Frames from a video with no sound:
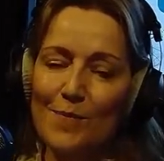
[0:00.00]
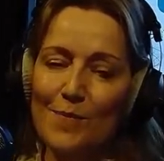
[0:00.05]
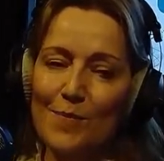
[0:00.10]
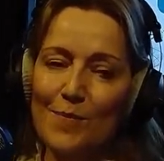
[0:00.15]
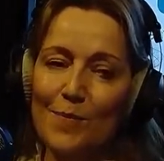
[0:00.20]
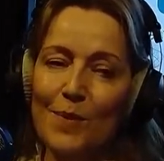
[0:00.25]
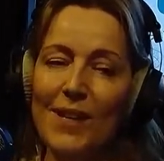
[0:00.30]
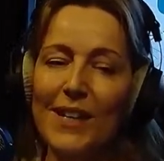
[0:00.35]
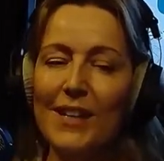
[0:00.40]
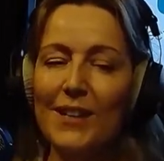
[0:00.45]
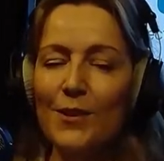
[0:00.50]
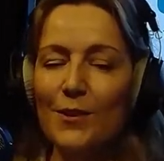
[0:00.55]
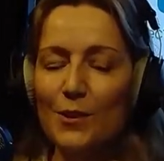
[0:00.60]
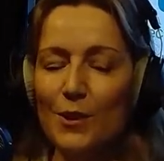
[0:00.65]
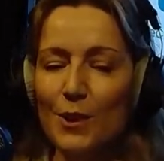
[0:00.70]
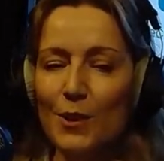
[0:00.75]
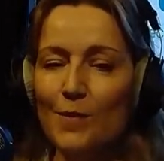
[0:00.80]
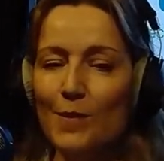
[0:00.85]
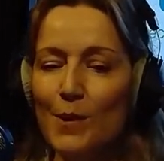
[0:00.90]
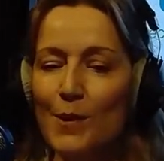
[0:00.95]
But it got
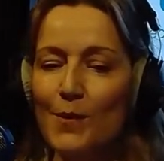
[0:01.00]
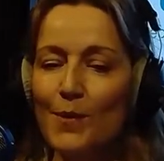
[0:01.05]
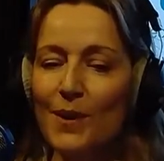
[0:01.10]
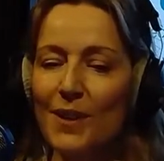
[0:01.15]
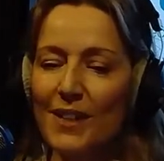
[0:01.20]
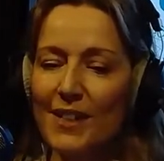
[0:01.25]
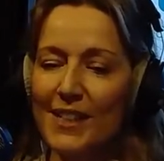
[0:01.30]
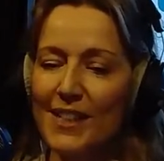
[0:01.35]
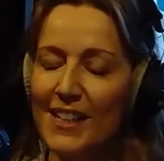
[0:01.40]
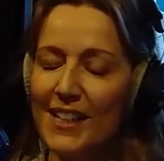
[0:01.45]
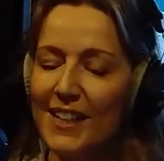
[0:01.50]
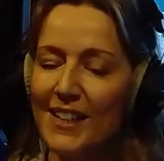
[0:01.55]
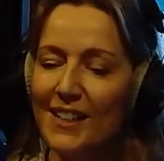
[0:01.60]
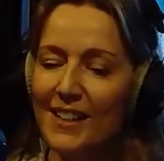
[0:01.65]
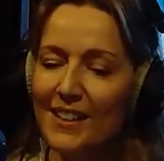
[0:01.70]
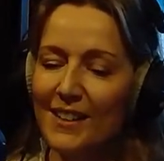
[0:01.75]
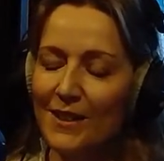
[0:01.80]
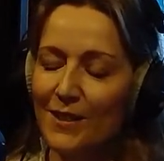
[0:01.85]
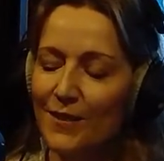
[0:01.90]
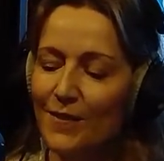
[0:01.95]
to the point where actually
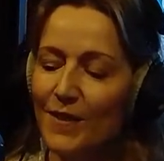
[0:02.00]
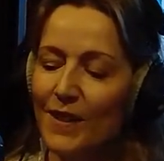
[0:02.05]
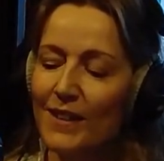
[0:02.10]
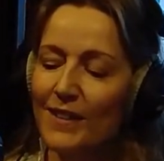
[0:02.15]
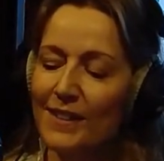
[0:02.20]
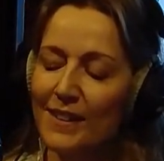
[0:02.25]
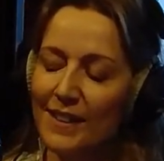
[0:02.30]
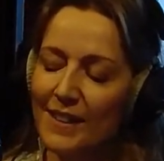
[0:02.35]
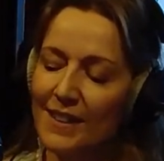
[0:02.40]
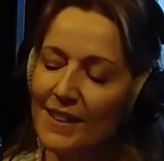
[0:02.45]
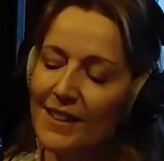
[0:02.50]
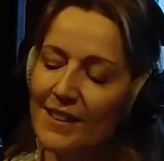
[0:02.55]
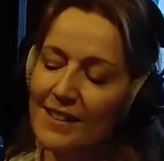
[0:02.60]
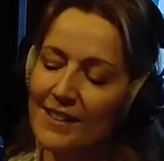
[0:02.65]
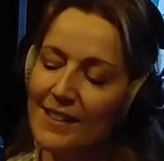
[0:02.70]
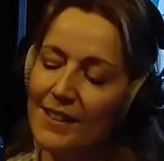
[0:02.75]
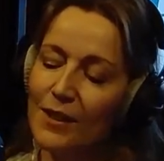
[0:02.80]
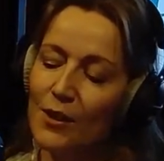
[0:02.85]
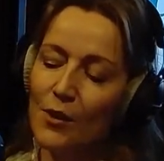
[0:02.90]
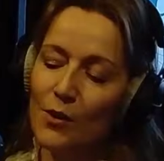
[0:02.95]
I kind of felt like,
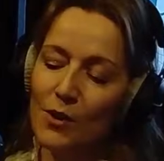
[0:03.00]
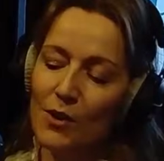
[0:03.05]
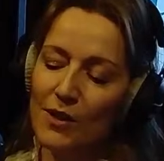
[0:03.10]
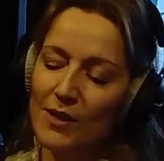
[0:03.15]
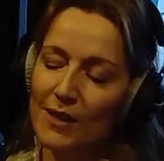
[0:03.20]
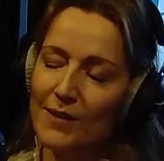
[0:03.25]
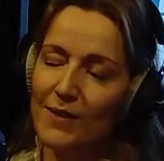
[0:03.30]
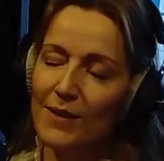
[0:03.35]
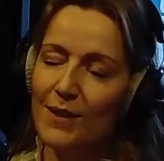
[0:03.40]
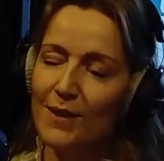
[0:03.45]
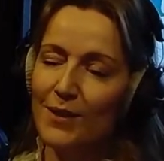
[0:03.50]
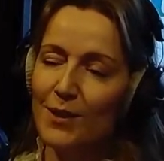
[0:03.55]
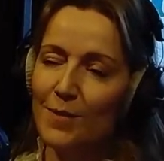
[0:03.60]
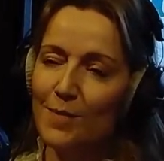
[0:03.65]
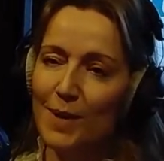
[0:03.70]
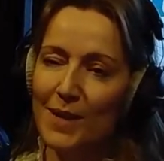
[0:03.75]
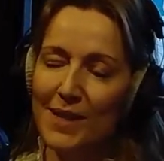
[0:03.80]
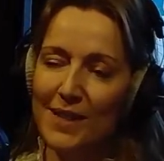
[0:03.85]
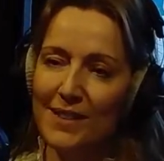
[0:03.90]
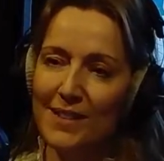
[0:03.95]
as the lawyer, sometimes you're a
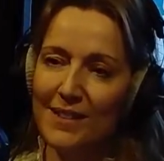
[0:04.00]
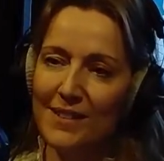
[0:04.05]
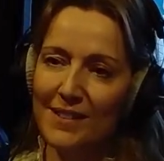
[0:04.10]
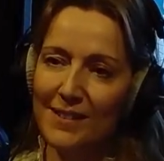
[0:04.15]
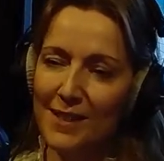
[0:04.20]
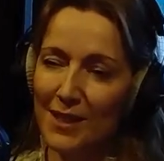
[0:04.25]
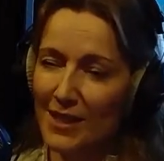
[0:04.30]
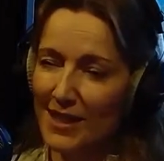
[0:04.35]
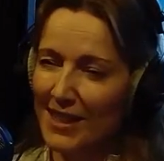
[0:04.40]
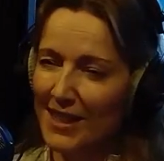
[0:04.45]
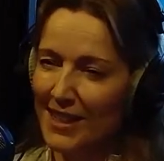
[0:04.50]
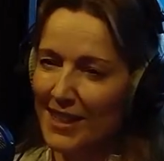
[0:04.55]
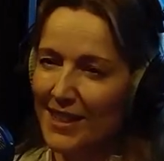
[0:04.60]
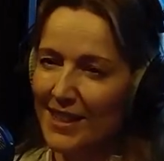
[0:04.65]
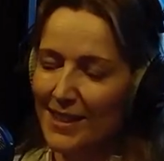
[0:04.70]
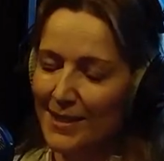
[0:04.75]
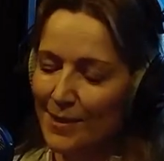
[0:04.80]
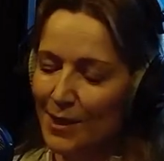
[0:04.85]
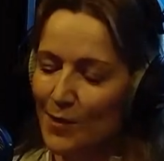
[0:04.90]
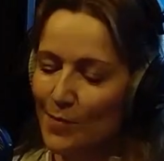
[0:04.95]
bit, certainly
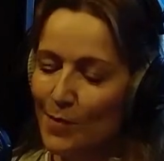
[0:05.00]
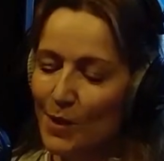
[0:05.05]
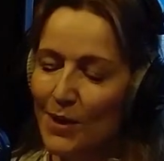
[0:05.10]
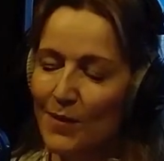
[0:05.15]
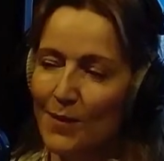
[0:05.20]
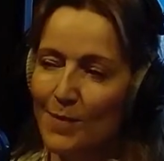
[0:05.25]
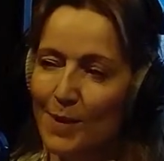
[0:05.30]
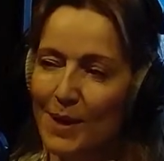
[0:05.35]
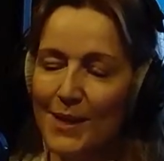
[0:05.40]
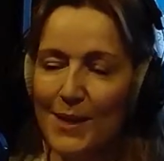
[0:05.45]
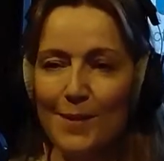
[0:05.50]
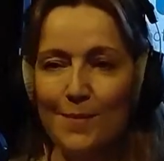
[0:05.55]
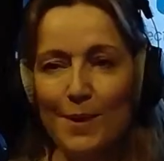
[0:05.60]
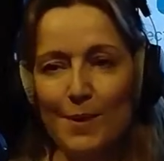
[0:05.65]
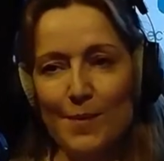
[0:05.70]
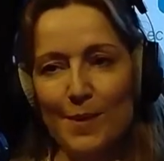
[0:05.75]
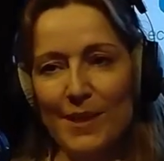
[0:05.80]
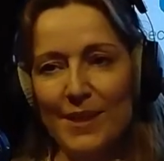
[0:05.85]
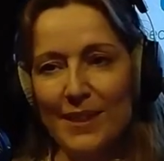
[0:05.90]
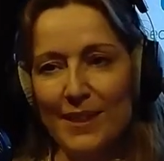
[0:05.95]
in private practice, you
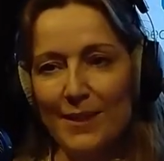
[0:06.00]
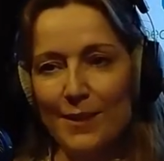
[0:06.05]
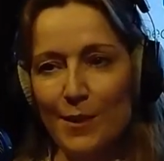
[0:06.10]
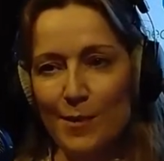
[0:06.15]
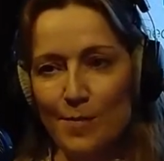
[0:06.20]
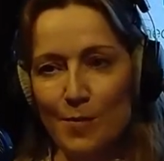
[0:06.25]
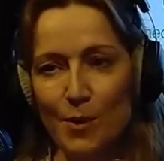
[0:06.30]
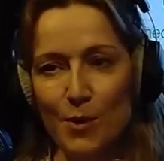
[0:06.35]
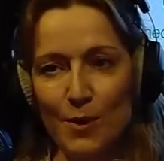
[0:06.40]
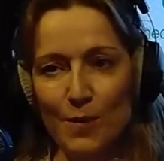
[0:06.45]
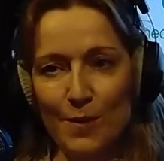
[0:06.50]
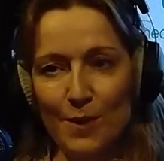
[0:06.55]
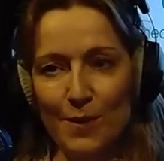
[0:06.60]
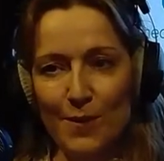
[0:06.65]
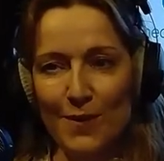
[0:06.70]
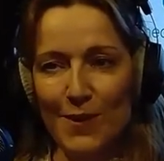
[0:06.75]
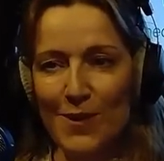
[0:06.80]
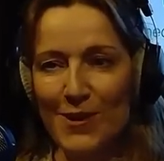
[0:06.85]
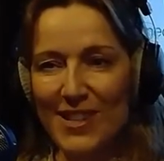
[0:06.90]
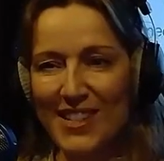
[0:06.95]
might be kind of at the bottom of the
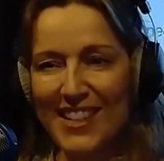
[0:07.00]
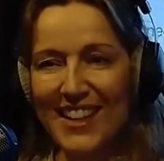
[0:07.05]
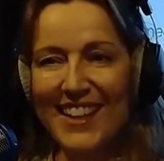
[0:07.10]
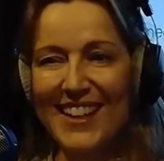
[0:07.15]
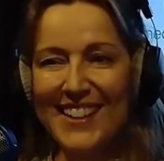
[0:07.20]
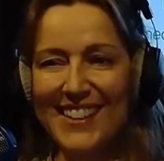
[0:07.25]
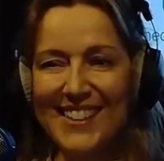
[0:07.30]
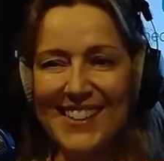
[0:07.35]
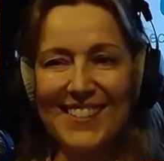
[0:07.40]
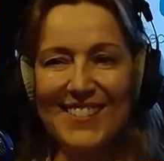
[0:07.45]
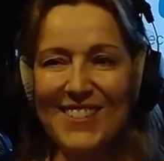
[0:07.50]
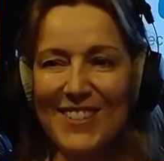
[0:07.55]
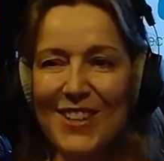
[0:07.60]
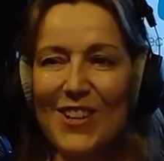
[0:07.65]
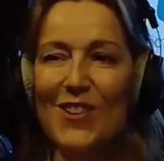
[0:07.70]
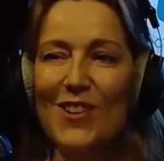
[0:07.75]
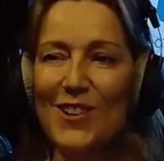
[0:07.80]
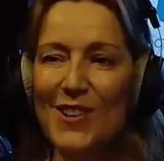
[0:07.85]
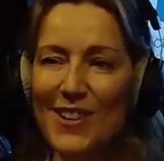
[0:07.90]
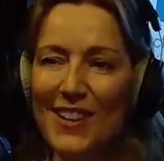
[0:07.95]
food chain in terms of
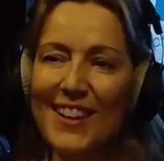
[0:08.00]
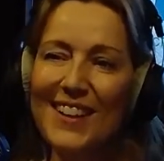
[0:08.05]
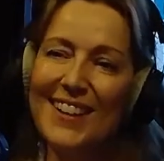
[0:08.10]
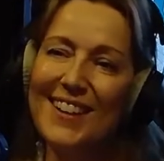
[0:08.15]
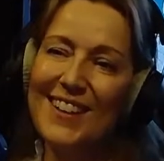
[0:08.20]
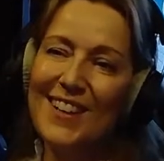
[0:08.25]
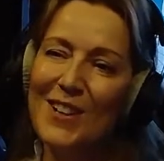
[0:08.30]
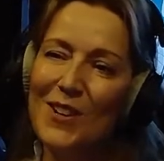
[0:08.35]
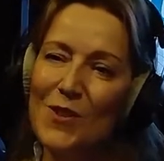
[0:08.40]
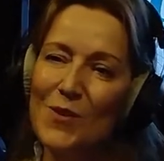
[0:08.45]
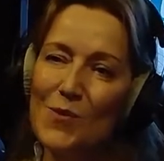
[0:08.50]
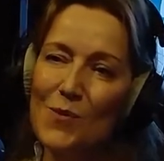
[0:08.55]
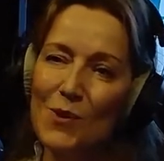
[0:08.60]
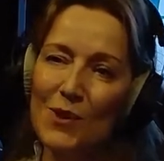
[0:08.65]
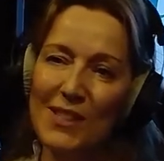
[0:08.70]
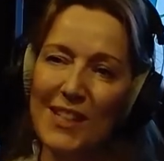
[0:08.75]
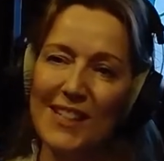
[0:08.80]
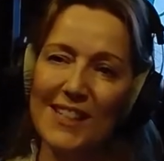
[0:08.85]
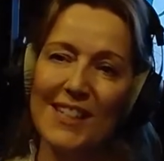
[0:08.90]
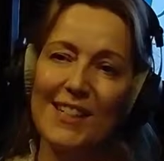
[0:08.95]
knowing
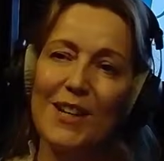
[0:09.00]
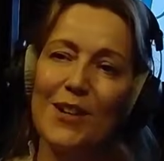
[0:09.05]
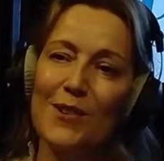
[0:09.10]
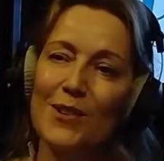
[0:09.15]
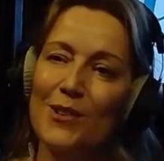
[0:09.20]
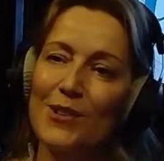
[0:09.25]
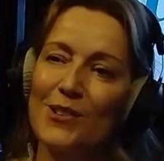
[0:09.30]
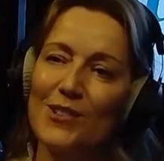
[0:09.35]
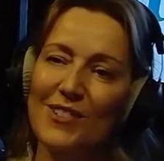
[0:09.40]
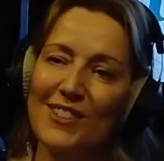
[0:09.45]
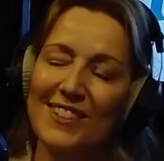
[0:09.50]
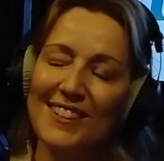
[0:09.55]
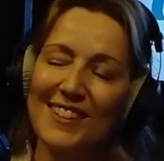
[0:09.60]
what's actually going on.